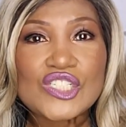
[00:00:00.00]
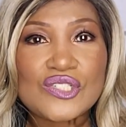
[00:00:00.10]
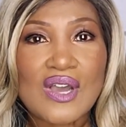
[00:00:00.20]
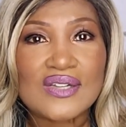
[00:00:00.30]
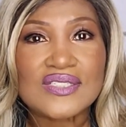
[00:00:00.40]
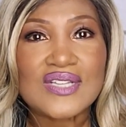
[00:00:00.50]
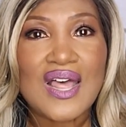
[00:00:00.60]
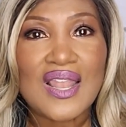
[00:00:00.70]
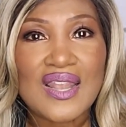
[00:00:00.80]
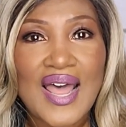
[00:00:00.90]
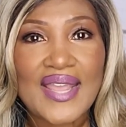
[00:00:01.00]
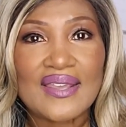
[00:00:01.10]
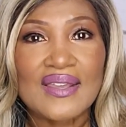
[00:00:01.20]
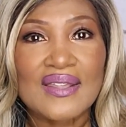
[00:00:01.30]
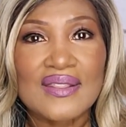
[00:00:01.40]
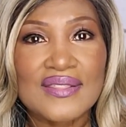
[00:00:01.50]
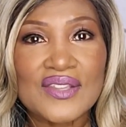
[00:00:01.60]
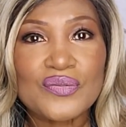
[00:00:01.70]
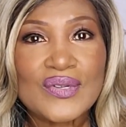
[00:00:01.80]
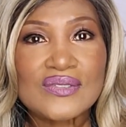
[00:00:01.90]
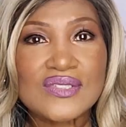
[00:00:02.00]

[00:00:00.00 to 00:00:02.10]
just like this one.